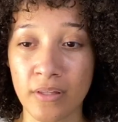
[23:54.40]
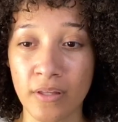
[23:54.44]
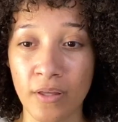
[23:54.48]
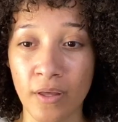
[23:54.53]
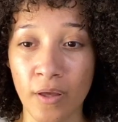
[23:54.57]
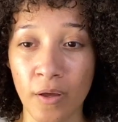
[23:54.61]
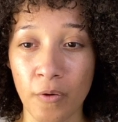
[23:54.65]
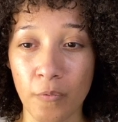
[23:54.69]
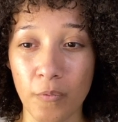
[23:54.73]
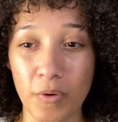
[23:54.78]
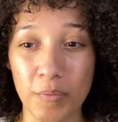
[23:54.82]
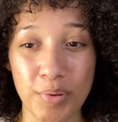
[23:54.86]

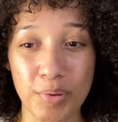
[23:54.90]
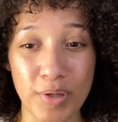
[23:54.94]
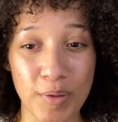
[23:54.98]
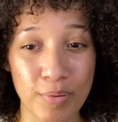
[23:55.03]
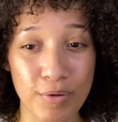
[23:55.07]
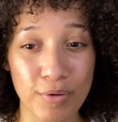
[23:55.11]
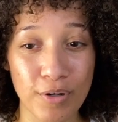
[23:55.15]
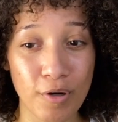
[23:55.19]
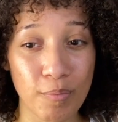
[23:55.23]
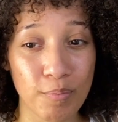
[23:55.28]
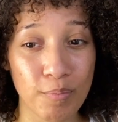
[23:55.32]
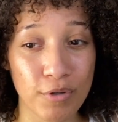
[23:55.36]
When people
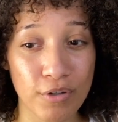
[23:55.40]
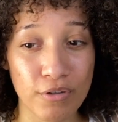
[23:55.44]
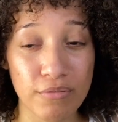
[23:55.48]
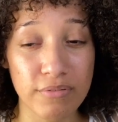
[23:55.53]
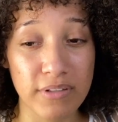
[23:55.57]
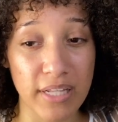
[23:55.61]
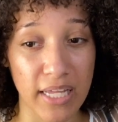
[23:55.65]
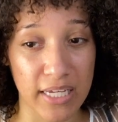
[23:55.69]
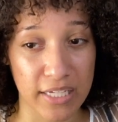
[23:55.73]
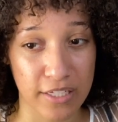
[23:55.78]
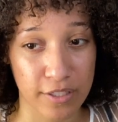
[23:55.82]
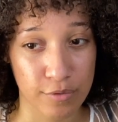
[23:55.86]
don't move
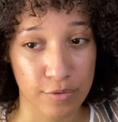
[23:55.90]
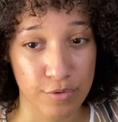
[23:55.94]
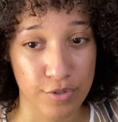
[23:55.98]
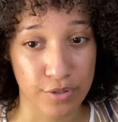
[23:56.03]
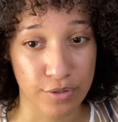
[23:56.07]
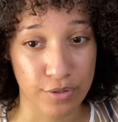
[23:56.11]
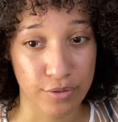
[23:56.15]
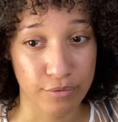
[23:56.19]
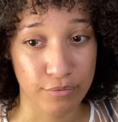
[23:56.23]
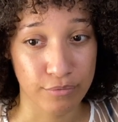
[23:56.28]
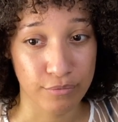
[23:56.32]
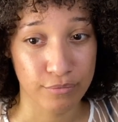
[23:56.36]
like you
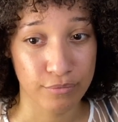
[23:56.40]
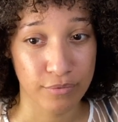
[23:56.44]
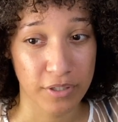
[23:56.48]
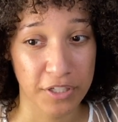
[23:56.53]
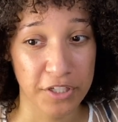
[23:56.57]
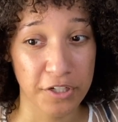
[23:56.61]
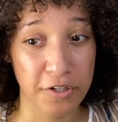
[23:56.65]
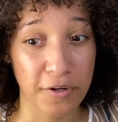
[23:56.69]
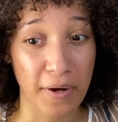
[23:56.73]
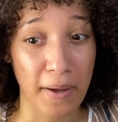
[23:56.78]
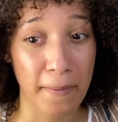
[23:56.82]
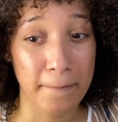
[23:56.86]
do,
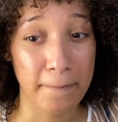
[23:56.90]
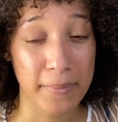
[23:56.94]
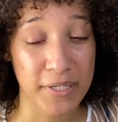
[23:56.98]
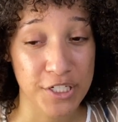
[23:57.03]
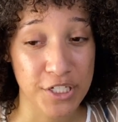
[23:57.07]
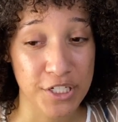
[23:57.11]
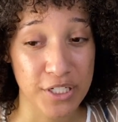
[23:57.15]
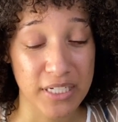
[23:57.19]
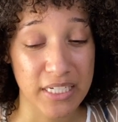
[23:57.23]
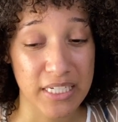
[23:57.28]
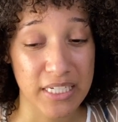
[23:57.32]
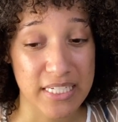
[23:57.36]
your
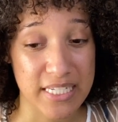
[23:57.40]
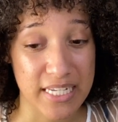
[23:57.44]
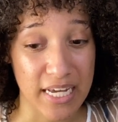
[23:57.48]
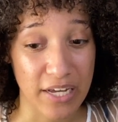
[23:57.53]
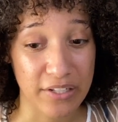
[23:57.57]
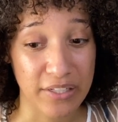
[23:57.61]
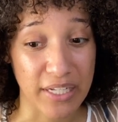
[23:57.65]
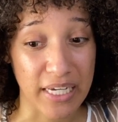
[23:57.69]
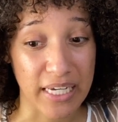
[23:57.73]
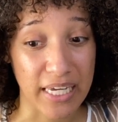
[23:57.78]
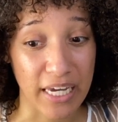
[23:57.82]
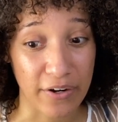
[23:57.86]
ambition can sound
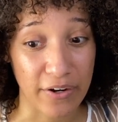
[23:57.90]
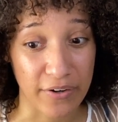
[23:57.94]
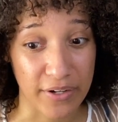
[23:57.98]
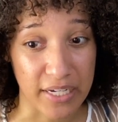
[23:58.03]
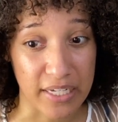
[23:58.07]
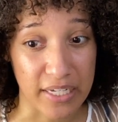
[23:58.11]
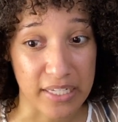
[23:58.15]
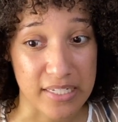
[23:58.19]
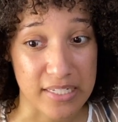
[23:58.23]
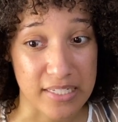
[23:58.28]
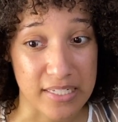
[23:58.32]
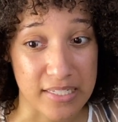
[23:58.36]
like
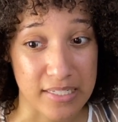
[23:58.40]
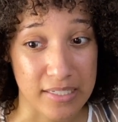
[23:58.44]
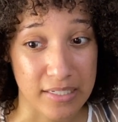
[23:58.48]
arrogance.